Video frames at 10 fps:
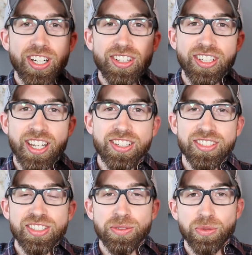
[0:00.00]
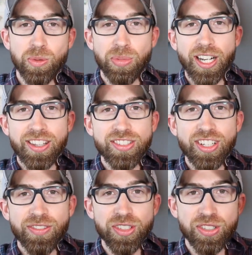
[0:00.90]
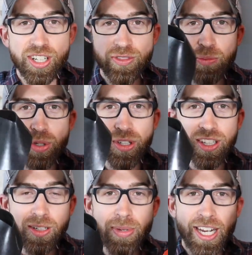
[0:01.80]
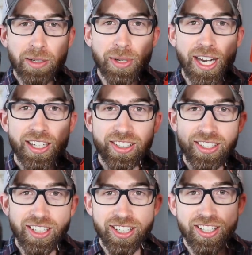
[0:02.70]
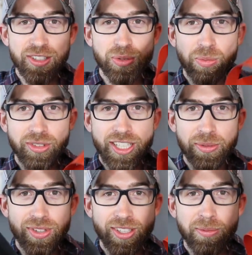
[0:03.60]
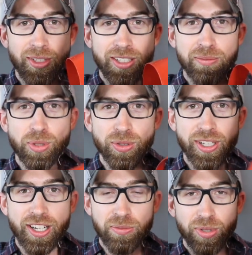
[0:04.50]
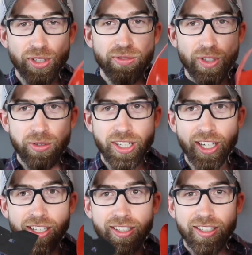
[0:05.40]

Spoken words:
I thought actually someone would buy this off the shelf and put it in a backpack and carry it onto a plane with them and pull it out and put their phone in it.